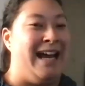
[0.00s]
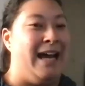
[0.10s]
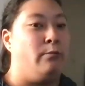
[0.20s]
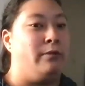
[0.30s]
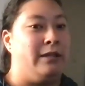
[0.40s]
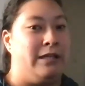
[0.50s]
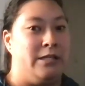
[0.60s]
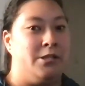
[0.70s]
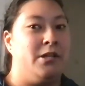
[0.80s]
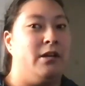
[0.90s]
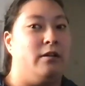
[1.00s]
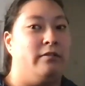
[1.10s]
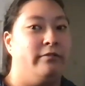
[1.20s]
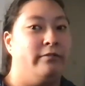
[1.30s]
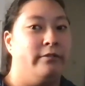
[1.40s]
that within
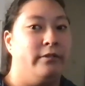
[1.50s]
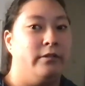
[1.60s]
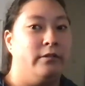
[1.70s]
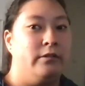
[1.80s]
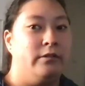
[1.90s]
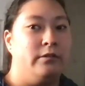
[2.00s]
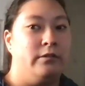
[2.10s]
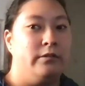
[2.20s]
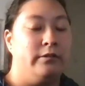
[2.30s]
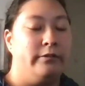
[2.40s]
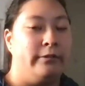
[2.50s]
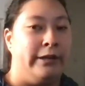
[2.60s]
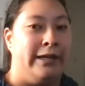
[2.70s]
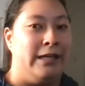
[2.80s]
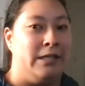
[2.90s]
itself,
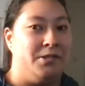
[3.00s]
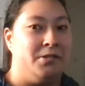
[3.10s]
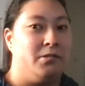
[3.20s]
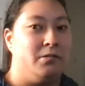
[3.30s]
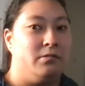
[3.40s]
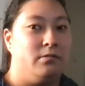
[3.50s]
right, is